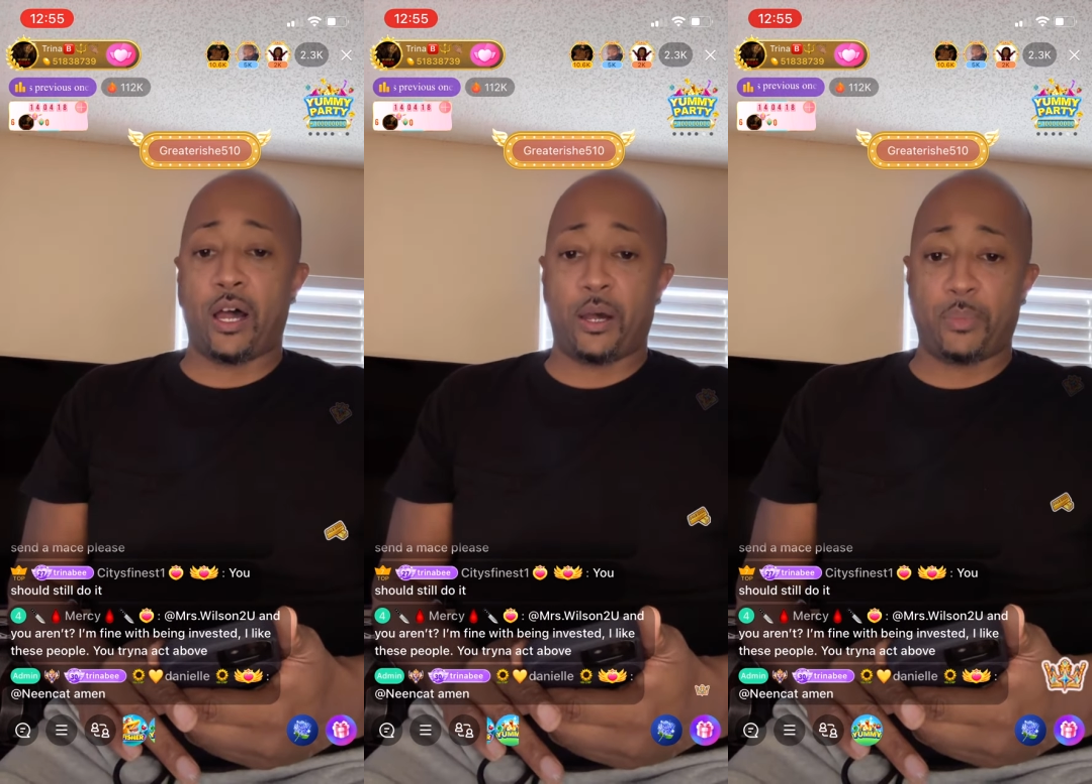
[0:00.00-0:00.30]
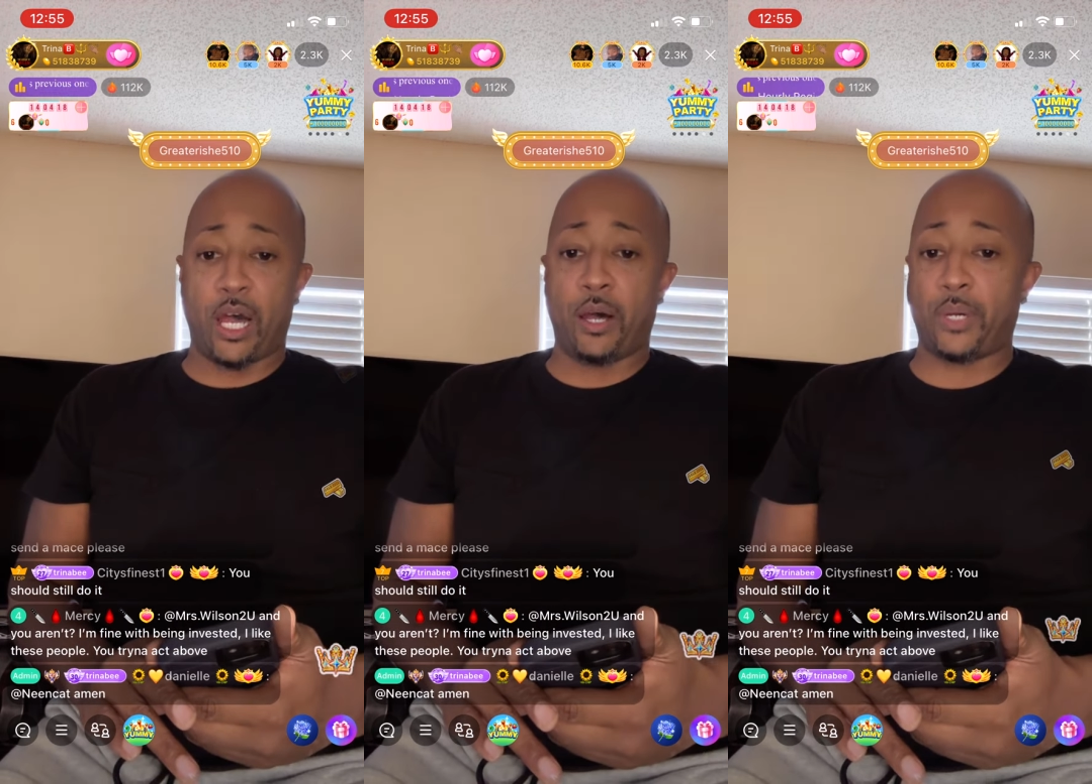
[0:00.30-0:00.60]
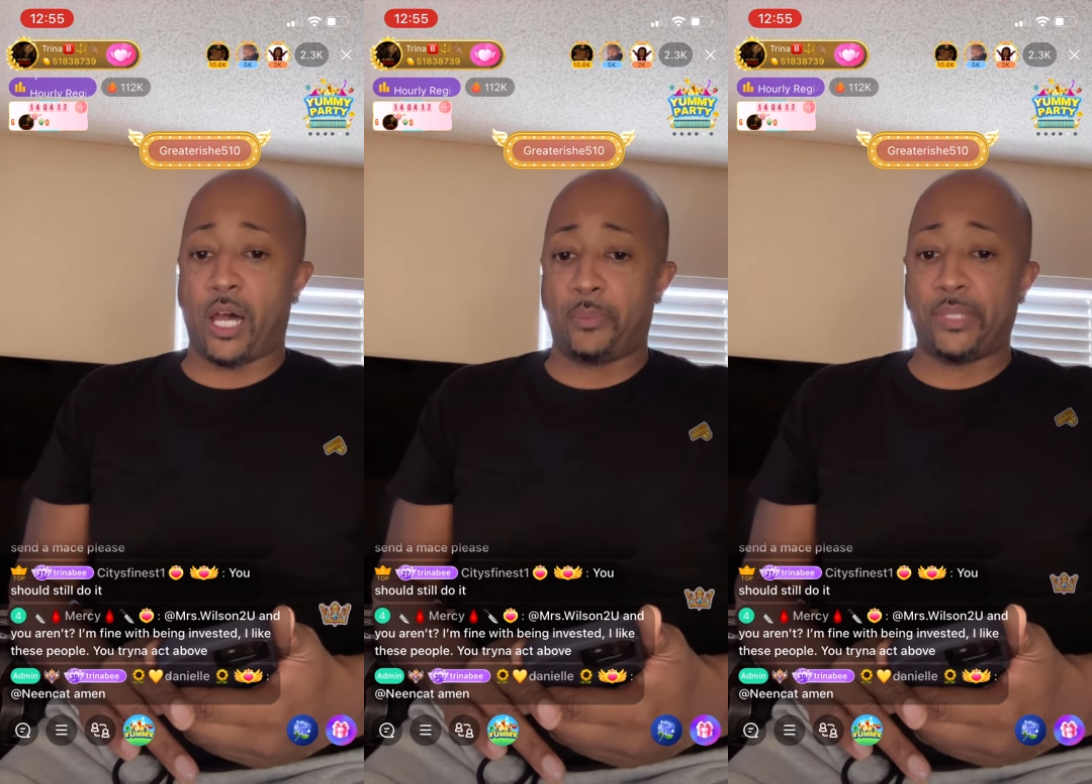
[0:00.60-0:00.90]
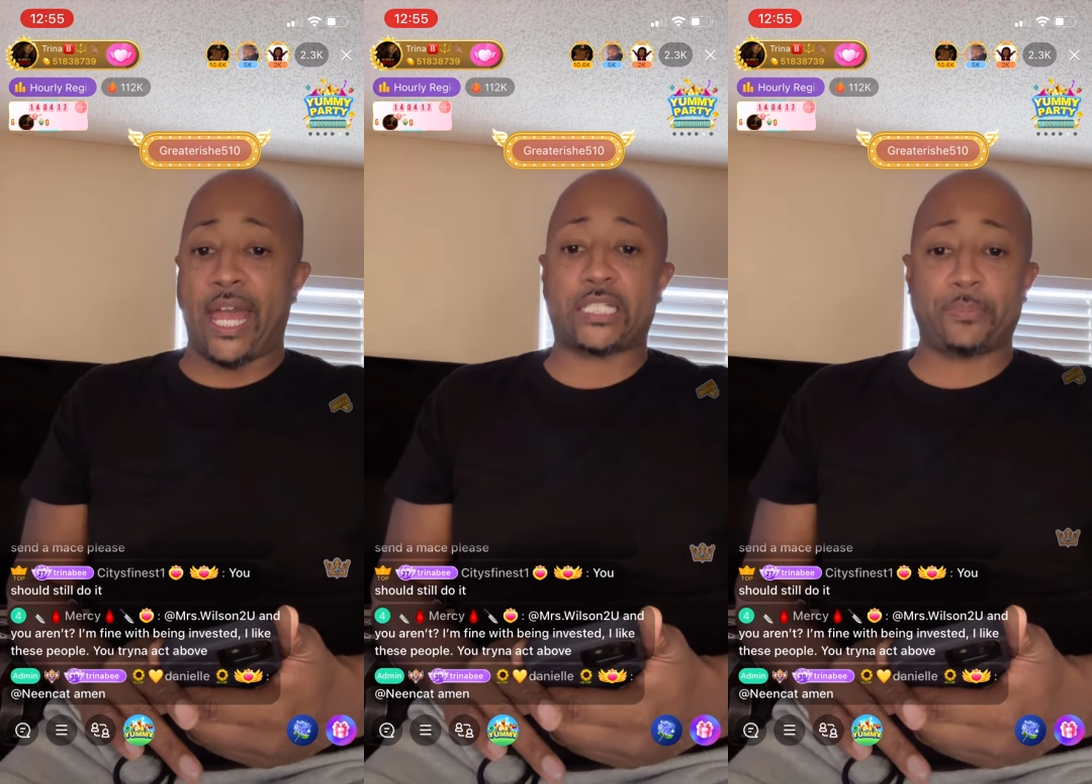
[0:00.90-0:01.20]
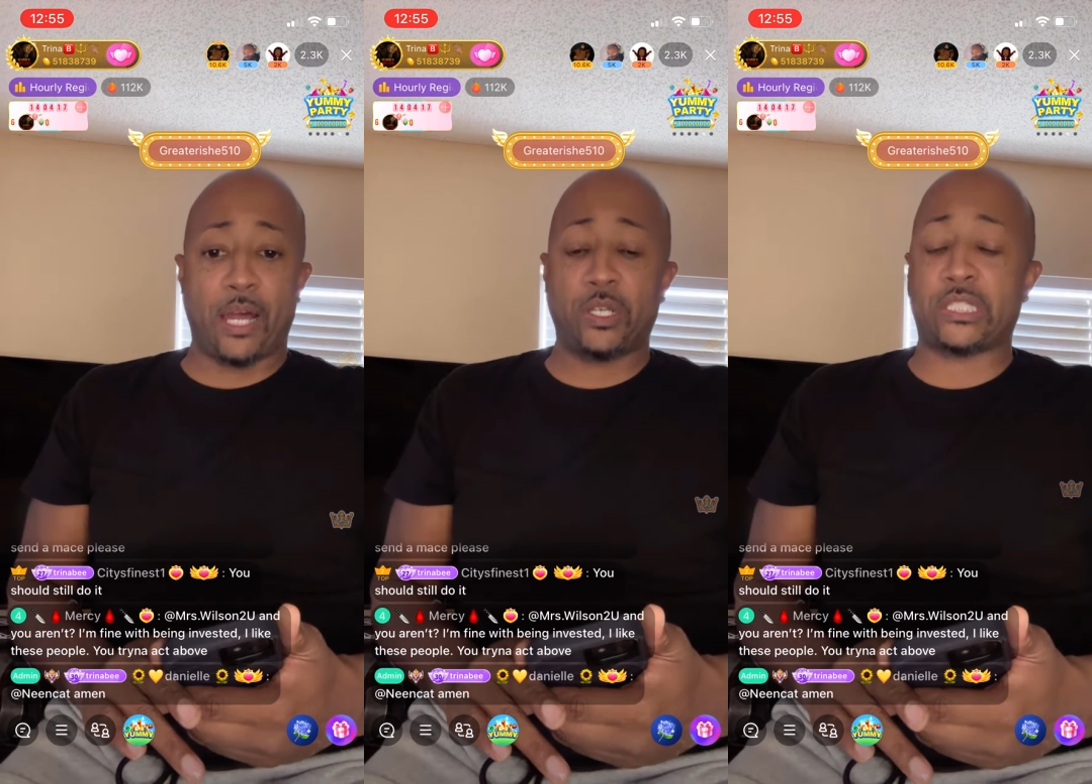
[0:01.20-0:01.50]
um um um next But
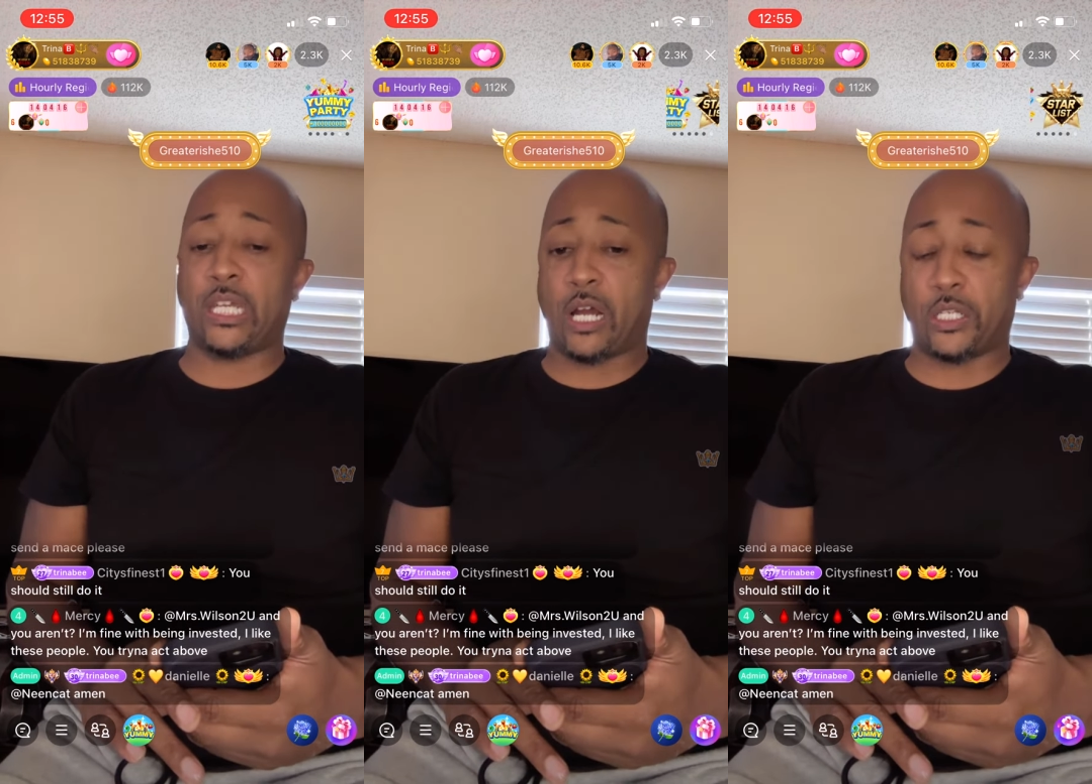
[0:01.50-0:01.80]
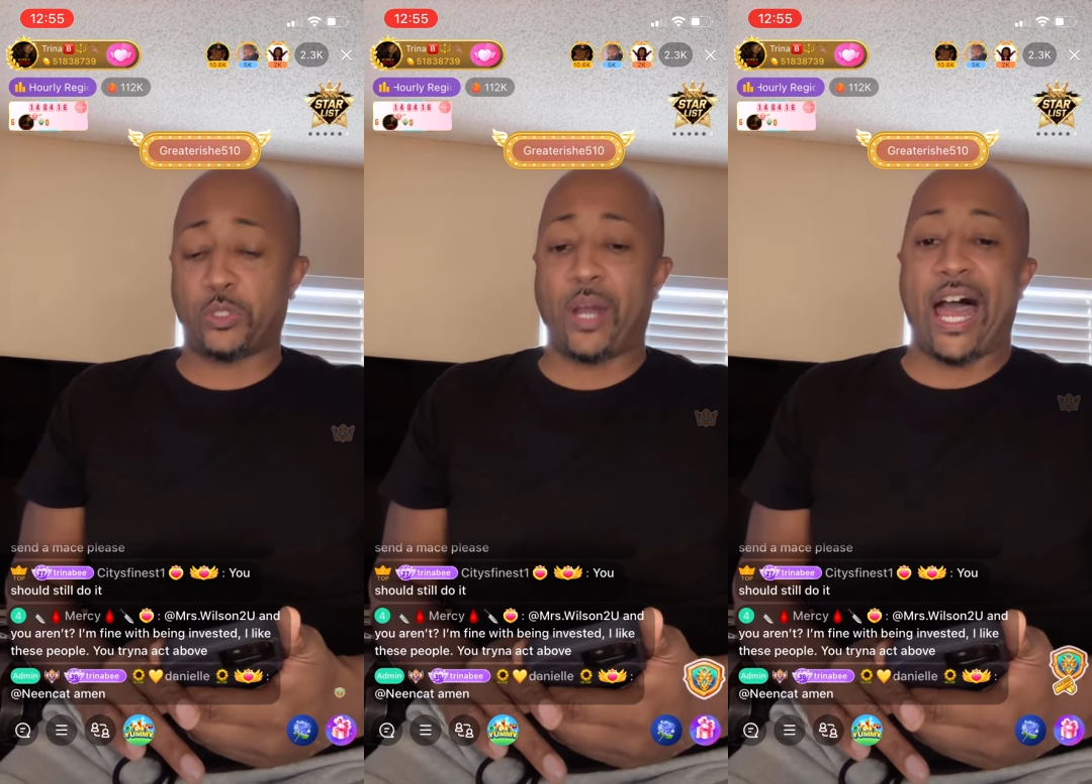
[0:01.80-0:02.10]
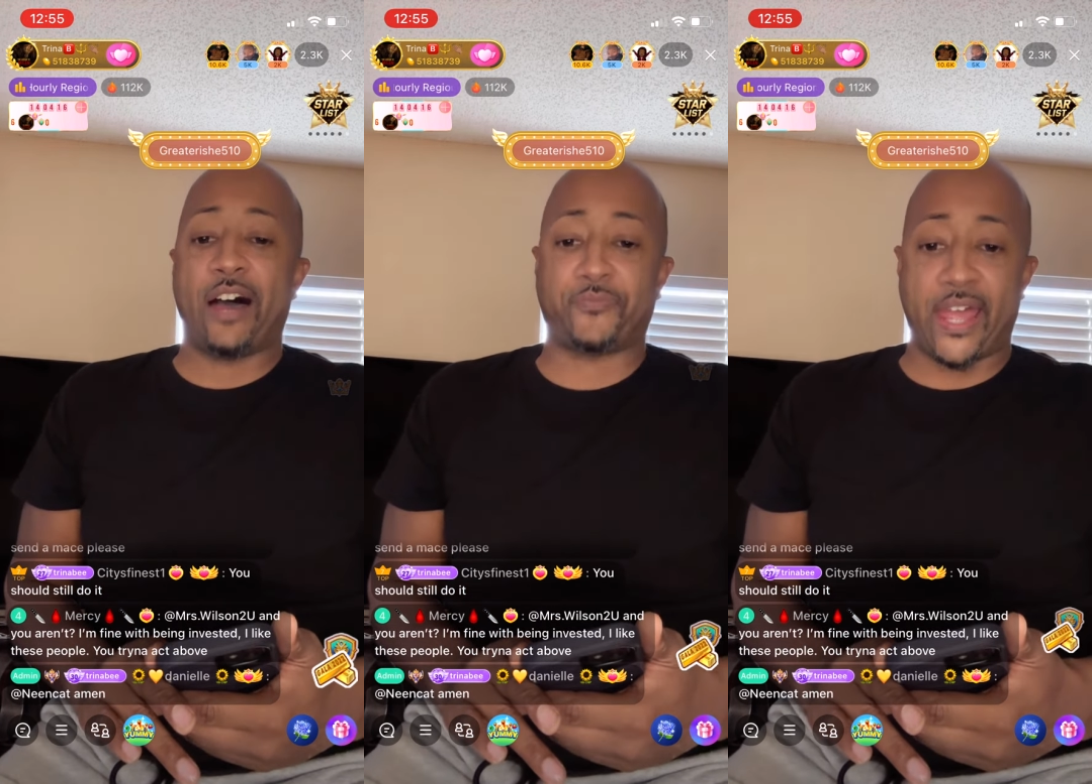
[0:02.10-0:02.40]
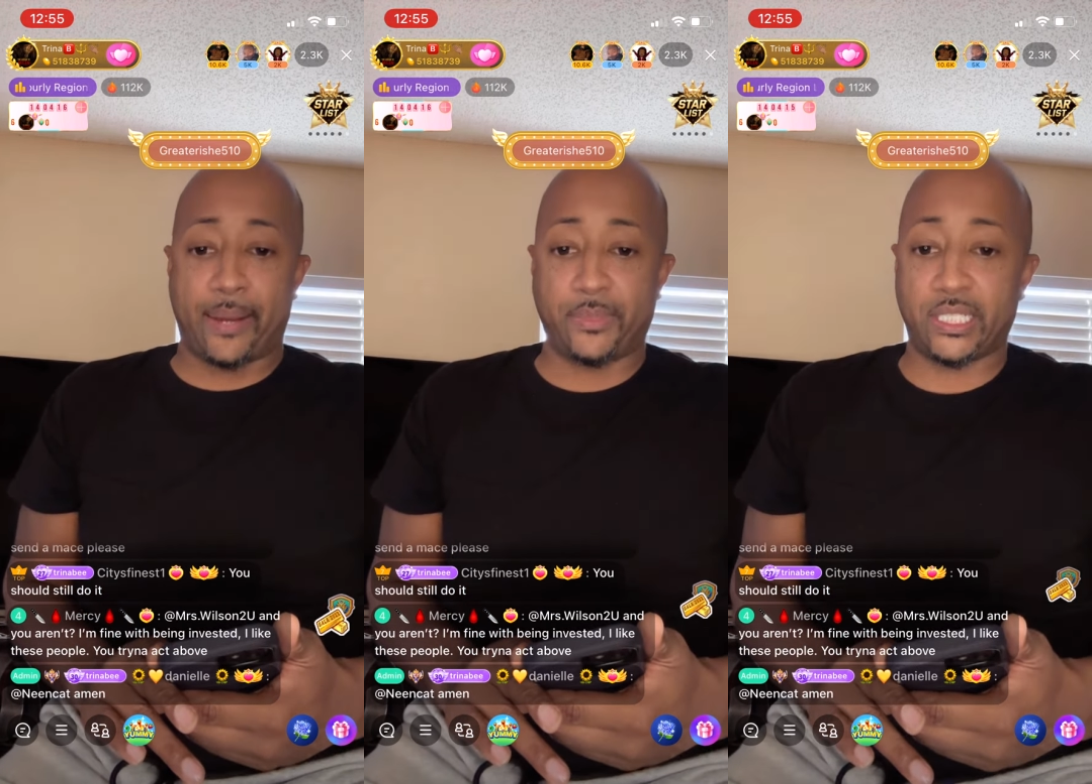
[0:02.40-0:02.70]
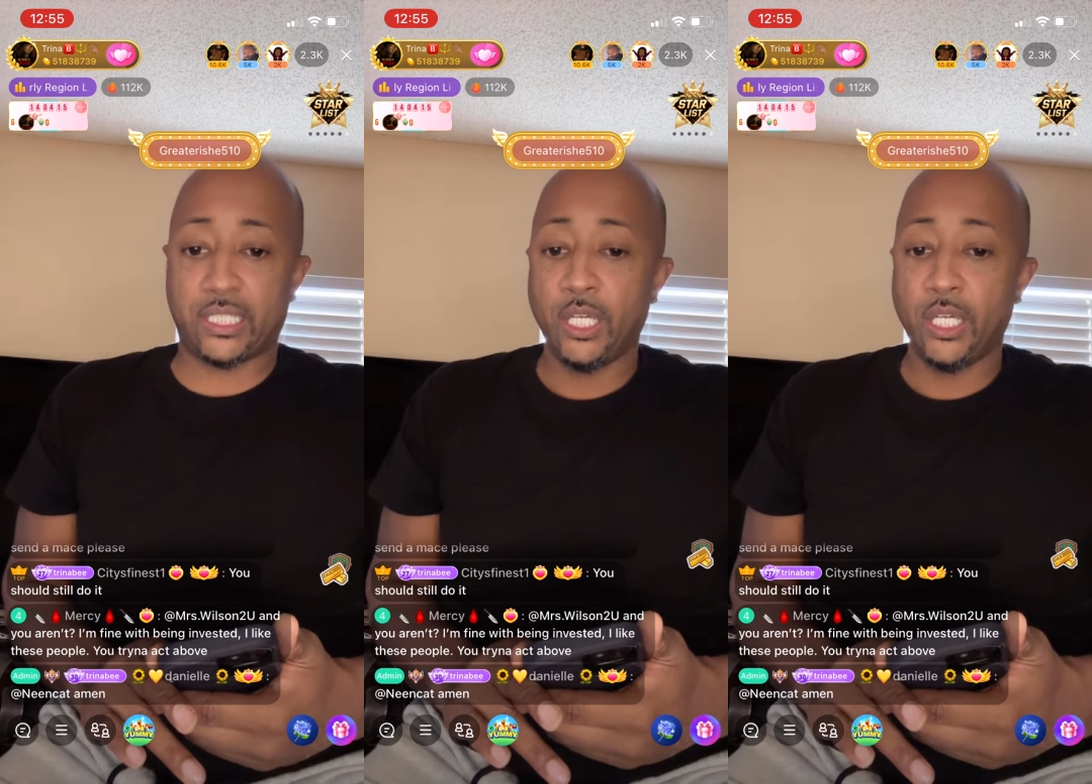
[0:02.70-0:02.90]
We still gonna do our families.